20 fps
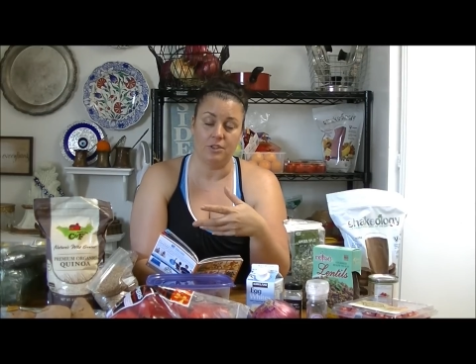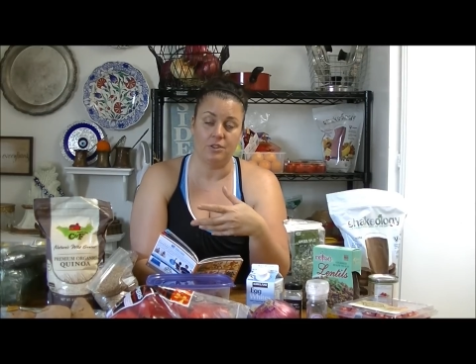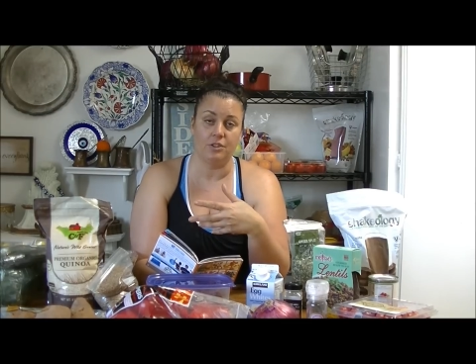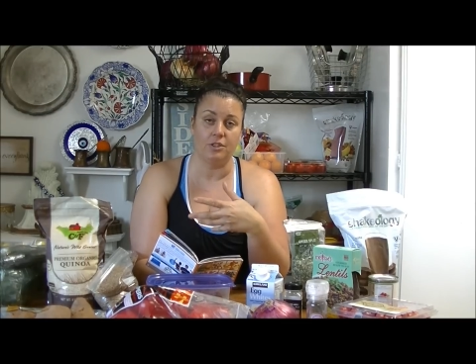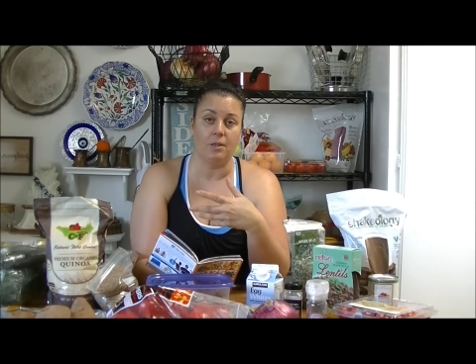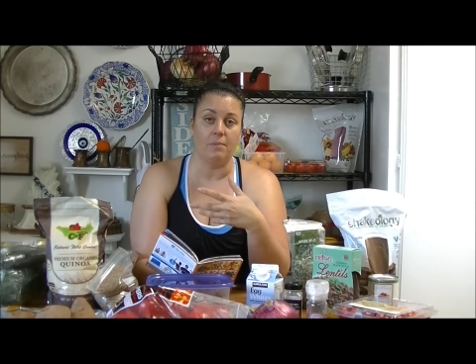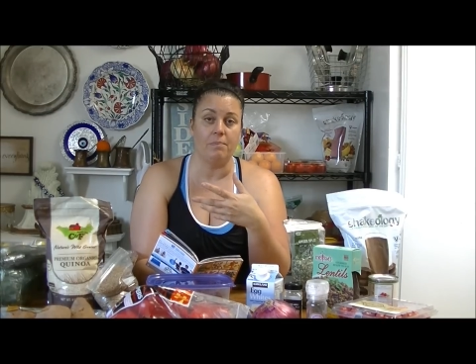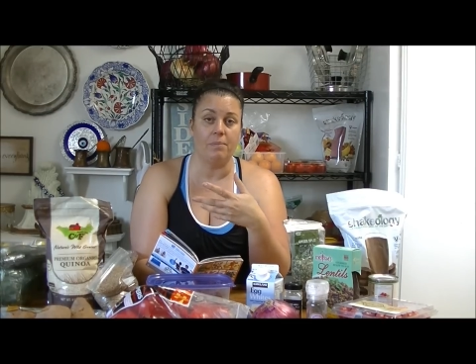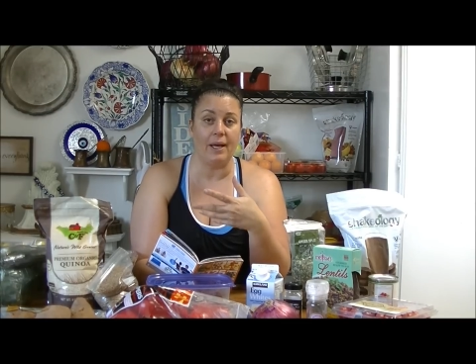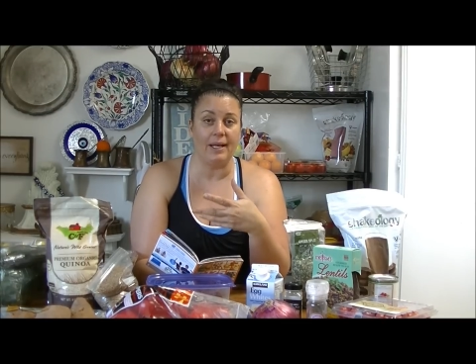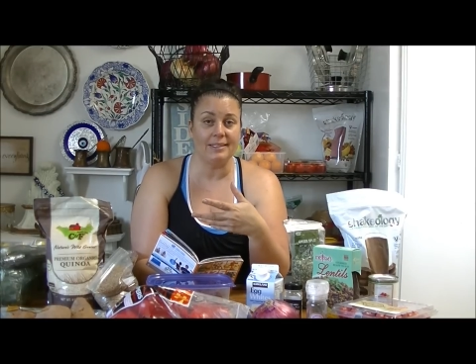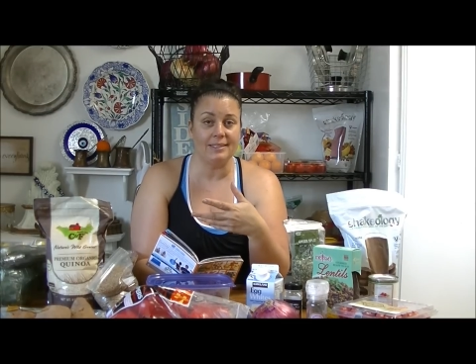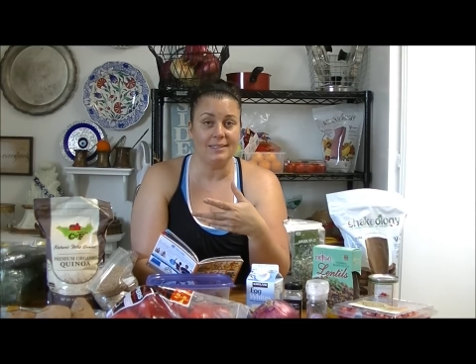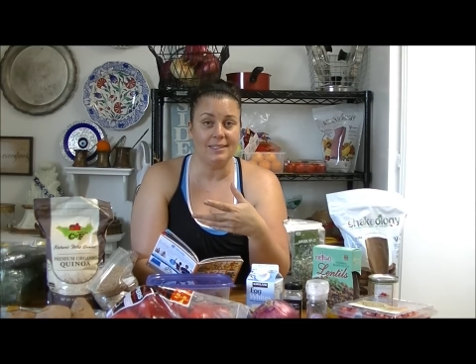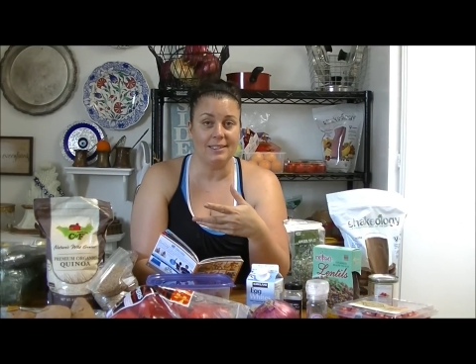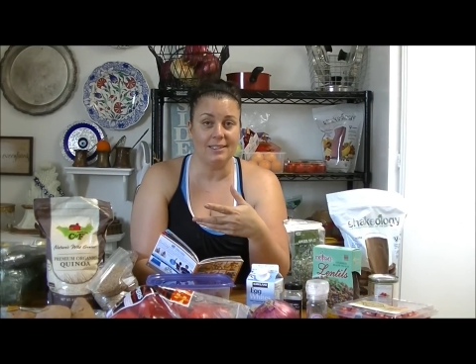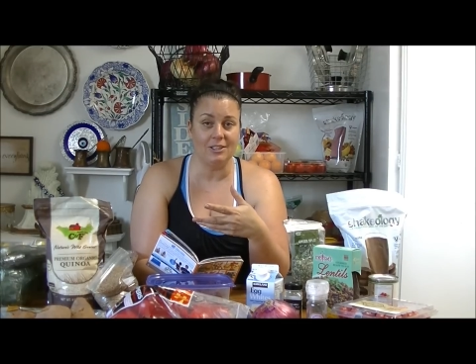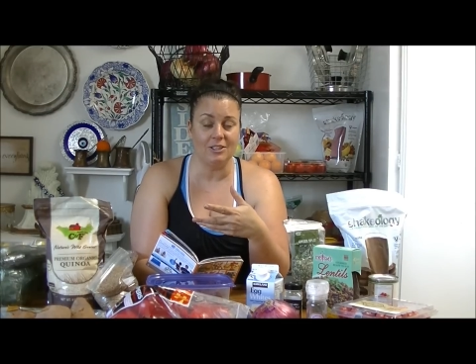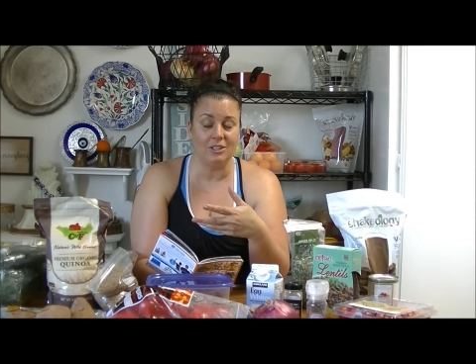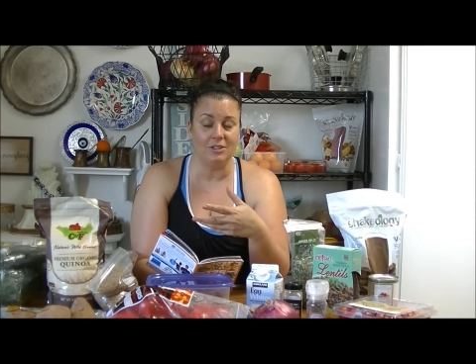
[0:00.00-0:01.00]
So the best
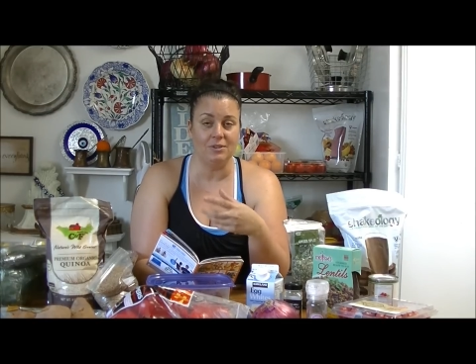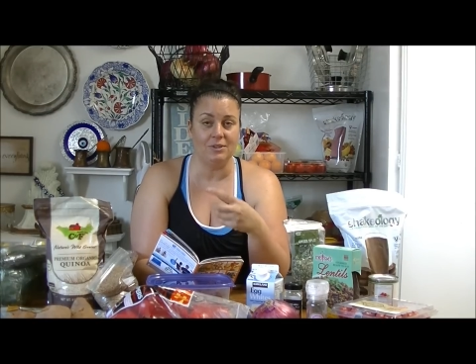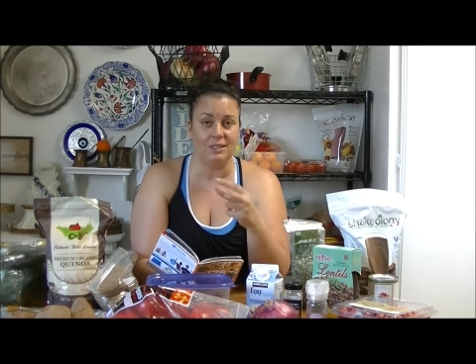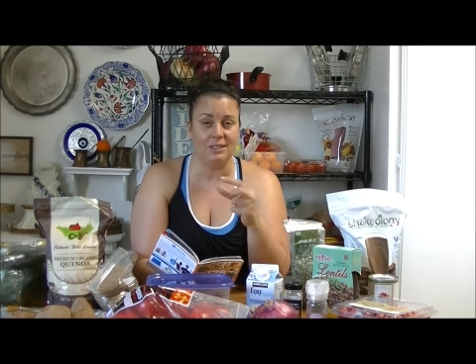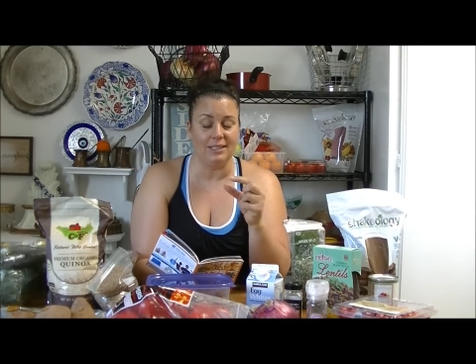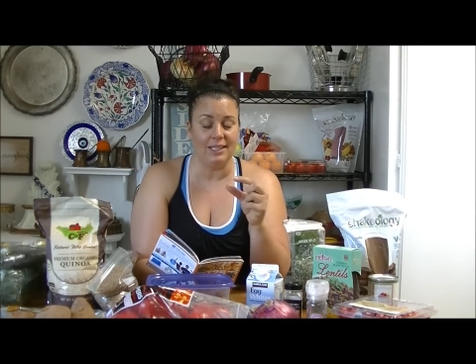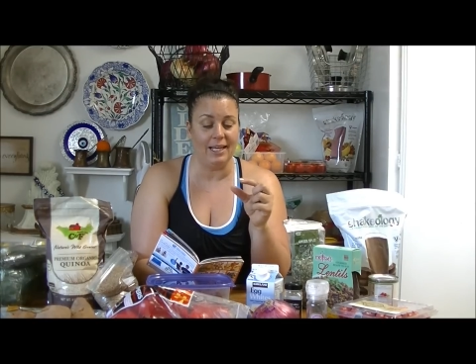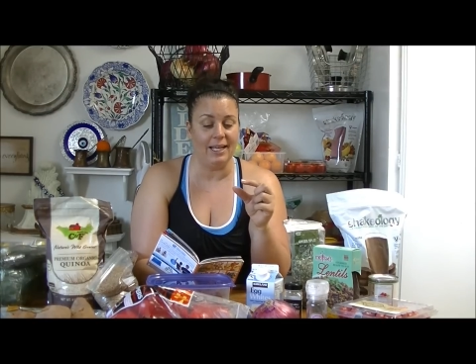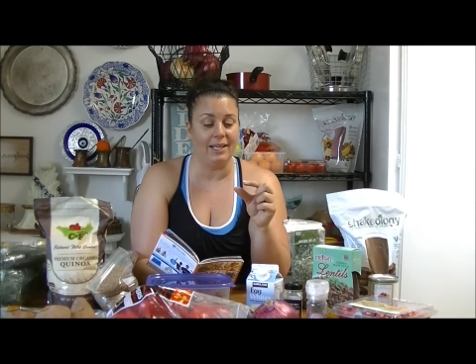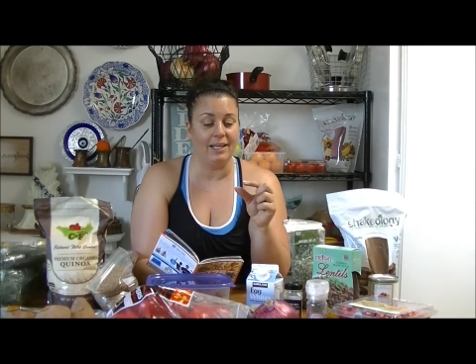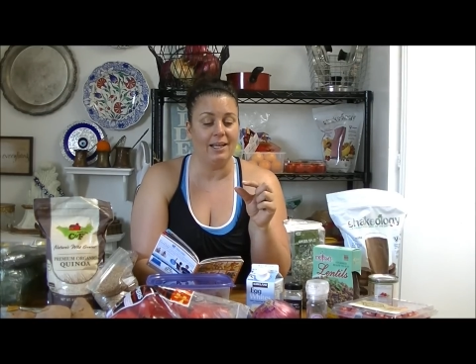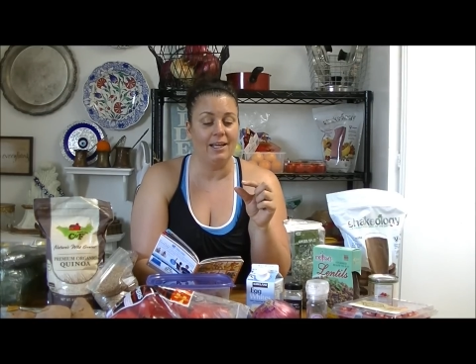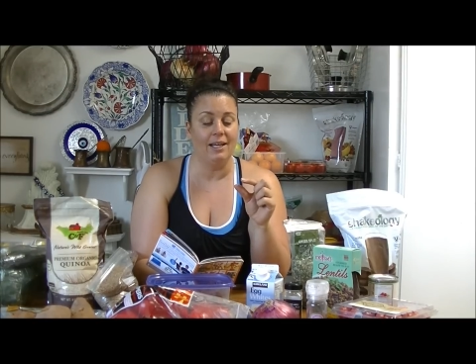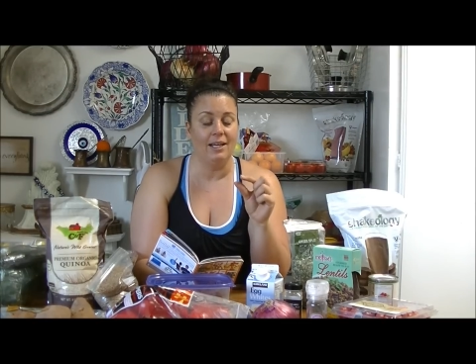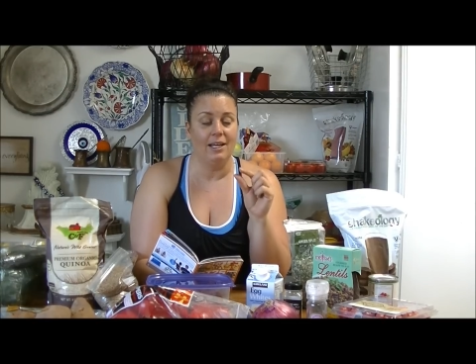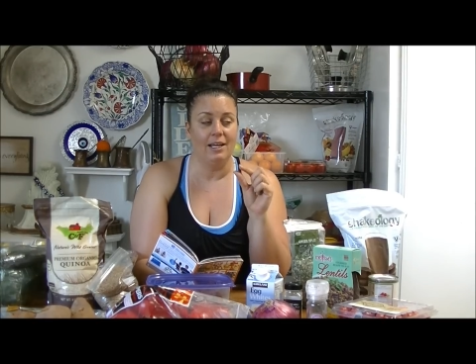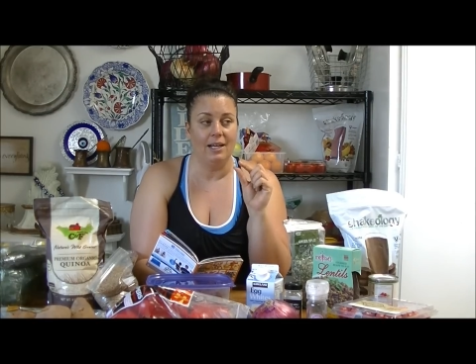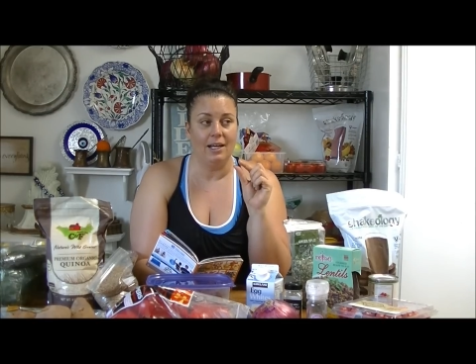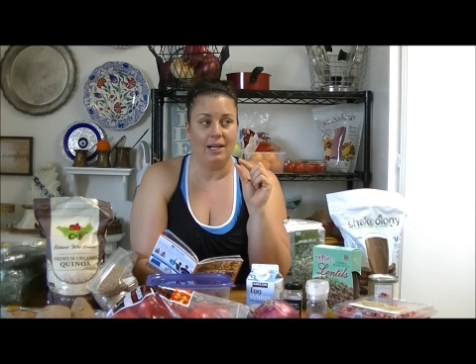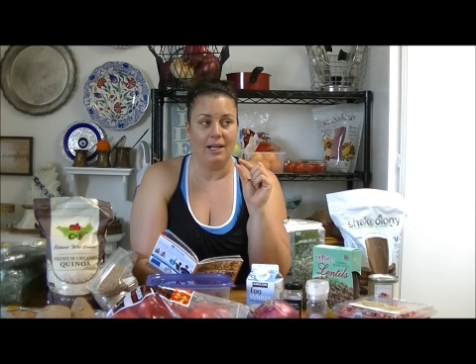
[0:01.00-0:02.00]
thing to do is to take
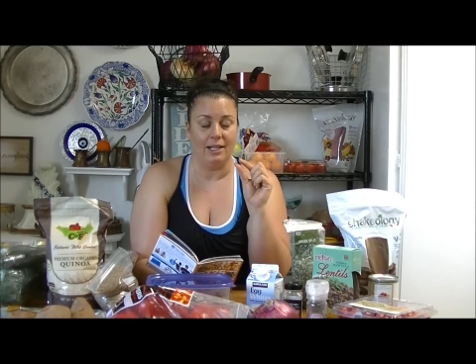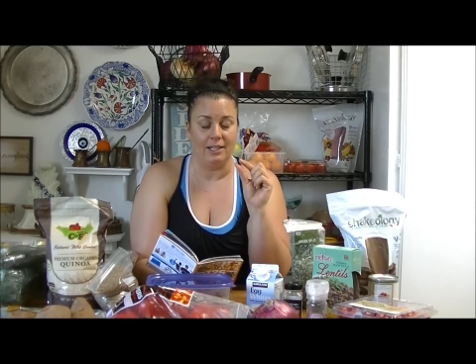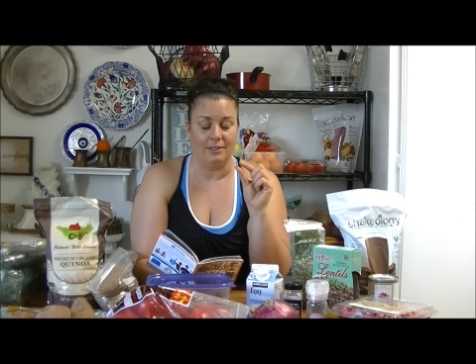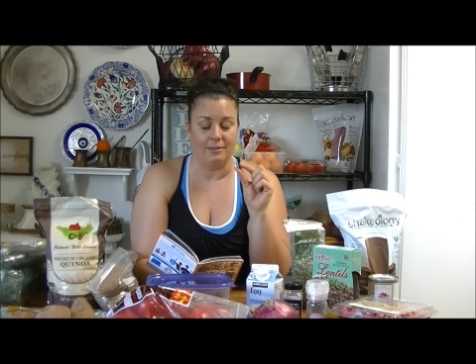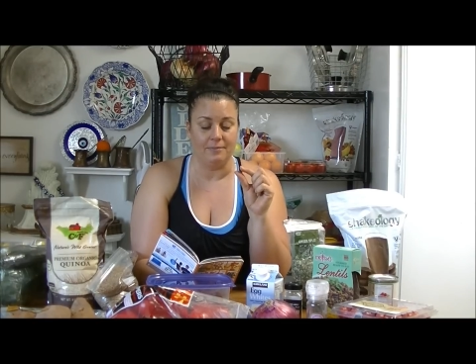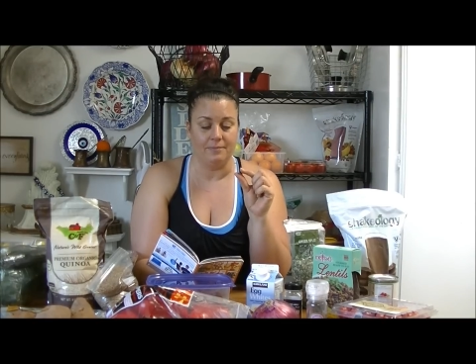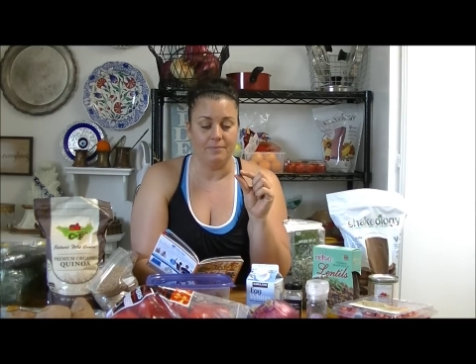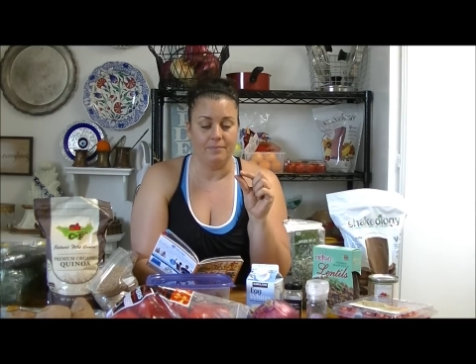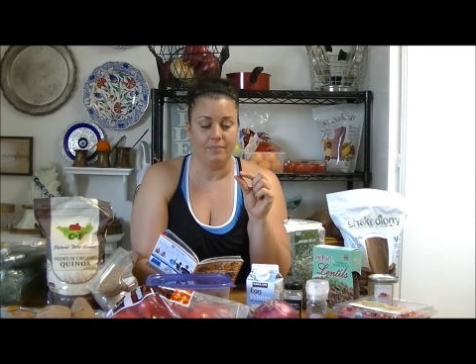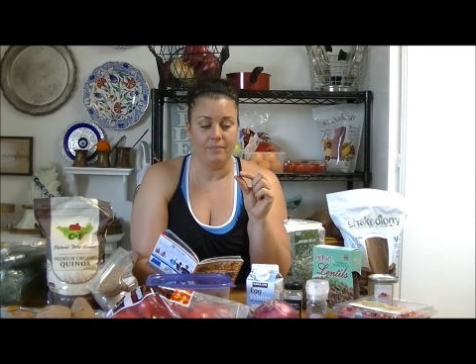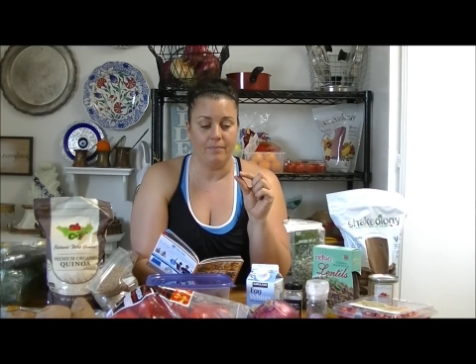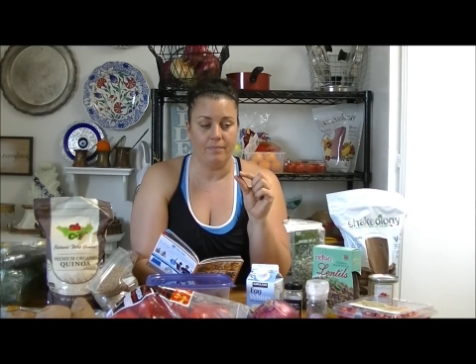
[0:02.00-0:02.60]
um,